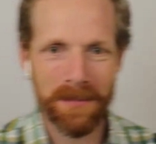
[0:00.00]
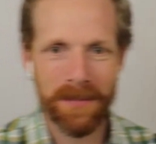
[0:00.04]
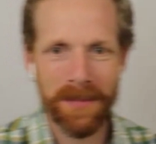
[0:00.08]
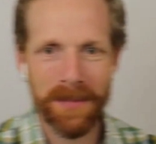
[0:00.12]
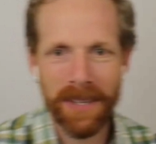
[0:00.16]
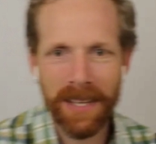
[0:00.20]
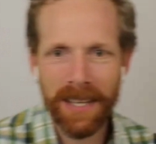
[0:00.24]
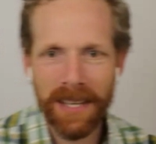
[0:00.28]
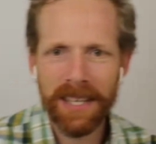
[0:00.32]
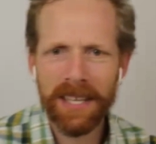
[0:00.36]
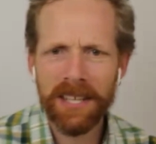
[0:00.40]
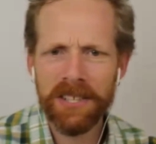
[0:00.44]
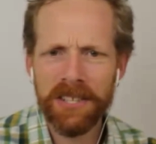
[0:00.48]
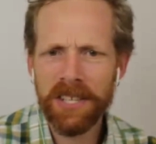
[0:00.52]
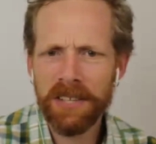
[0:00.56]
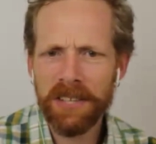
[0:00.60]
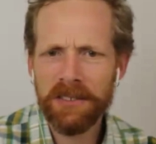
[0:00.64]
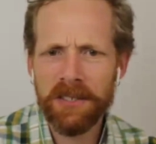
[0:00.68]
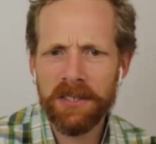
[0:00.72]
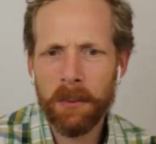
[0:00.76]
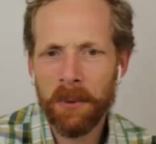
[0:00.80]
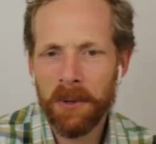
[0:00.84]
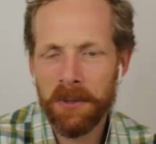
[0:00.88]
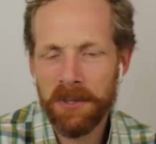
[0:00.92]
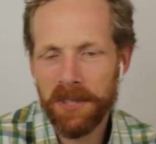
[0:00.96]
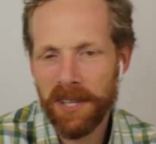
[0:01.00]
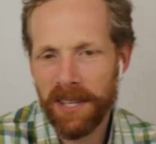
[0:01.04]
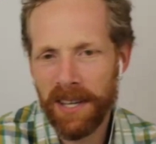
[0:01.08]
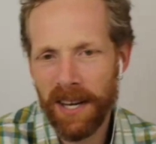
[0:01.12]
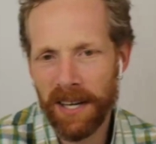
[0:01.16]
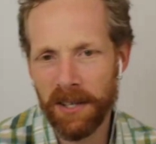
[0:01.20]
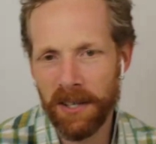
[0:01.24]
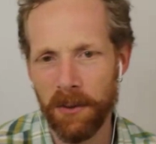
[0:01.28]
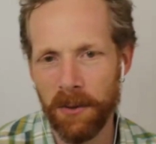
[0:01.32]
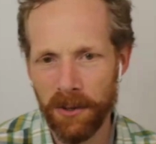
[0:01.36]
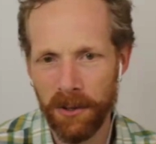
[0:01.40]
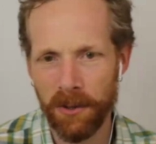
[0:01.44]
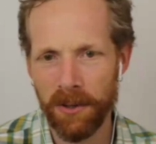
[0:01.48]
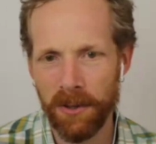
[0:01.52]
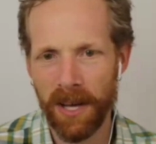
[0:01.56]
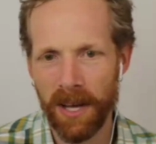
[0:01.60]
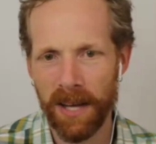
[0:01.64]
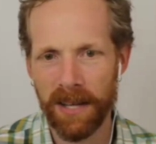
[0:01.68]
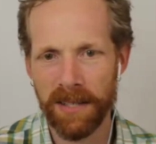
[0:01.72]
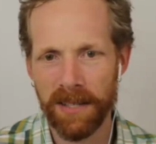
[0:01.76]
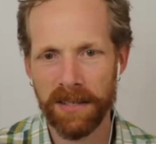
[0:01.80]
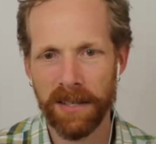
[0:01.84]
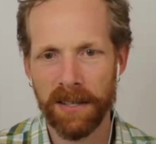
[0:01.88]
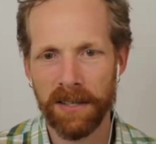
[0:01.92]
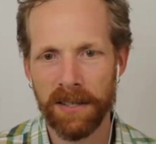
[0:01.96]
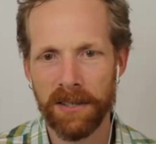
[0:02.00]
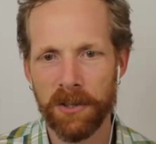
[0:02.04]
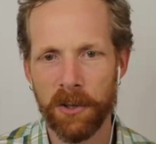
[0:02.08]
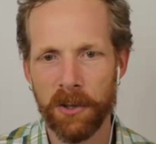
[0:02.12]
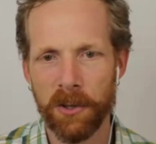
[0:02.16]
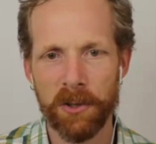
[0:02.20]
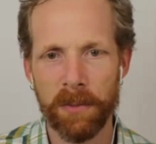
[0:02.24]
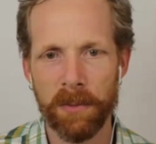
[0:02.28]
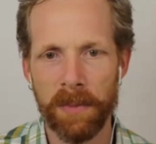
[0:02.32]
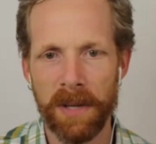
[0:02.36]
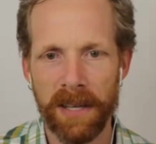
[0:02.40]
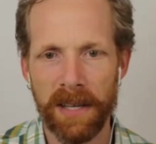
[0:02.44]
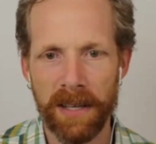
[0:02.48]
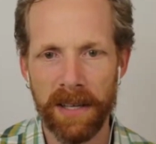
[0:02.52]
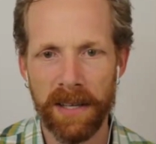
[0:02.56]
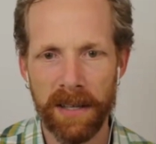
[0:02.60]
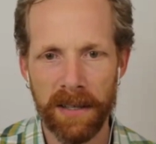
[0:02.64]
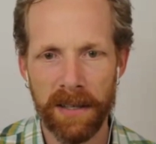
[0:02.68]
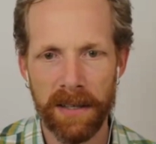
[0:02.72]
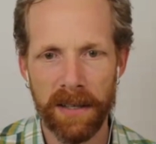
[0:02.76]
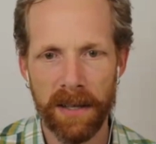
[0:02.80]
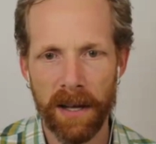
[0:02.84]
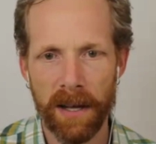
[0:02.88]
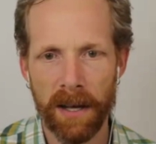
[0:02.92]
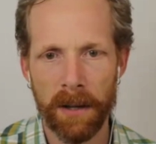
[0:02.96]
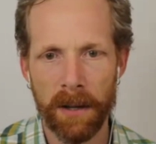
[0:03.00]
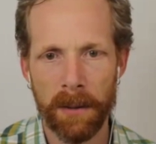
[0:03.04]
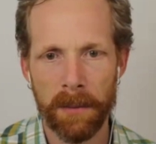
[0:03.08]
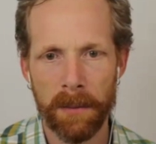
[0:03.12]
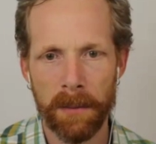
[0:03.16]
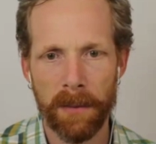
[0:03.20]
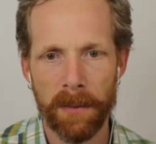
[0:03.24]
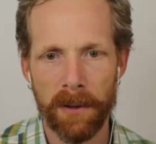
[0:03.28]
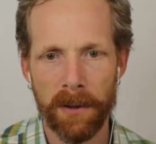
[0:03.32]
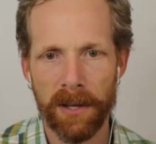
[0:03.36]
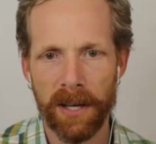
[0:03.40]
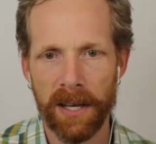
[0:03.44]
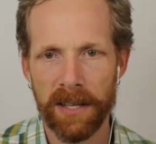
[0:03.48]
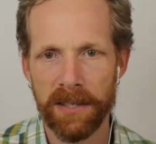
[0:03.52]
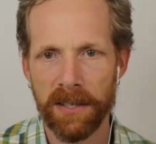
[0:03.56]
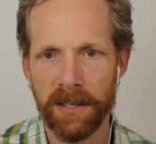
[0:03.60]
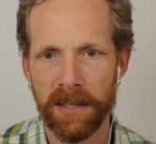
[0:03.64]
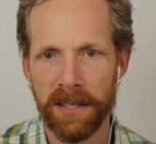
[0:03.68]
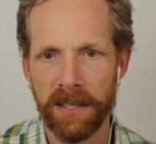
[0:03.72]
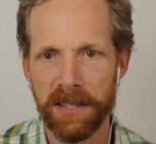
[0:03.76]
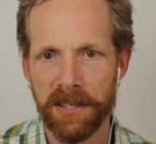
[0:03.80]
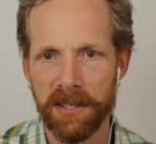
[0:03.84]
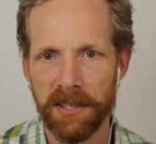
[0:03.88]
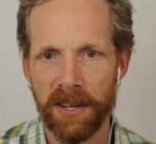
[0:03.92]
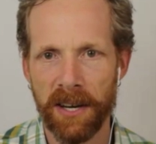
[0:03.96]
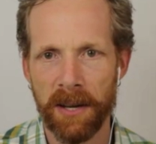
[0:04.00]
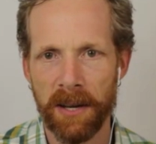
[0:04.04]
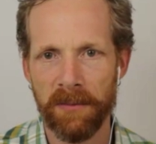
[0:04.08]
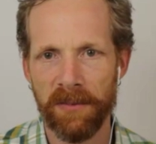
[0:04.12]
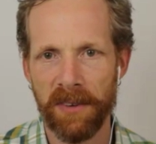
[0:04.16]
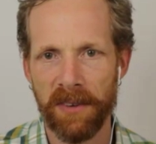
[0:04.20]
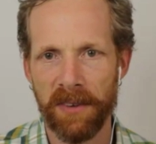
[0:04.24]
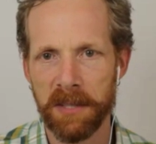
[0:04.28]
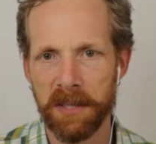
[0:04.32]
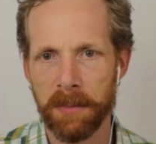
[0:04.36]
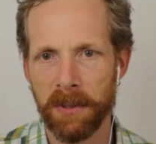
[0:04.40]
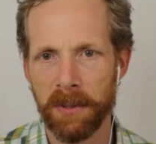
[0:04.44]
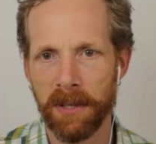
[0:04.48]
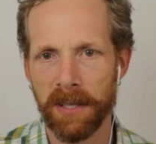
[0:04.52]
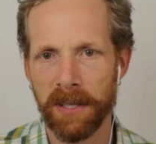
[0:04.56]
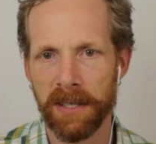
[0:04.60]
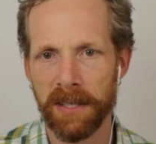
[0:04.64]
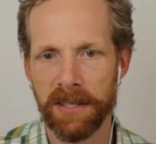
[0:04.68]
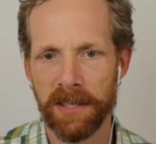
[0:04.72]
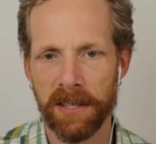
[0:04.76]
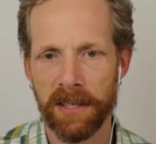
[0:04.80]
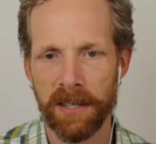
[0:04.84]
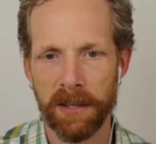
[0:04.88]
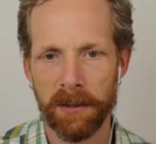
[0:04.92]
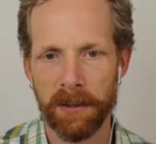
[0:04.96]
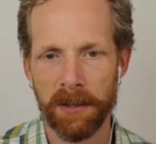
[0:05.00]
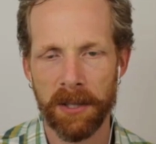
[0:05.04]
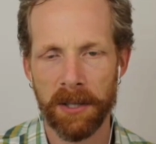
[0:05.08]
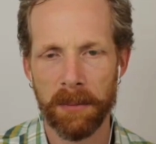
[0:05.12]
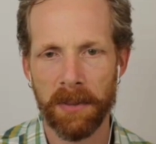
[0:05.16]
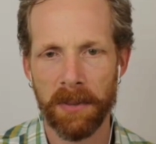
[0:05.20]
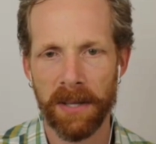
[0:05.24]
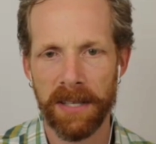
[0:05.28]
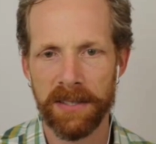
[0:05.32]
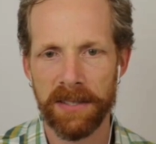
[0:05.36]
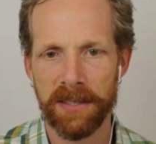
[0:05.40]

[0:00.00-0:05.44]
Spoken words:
Kishie, if someone wants to connect with you guys on social media, are you guys on Instagram, Facebook? Is there a good place to go?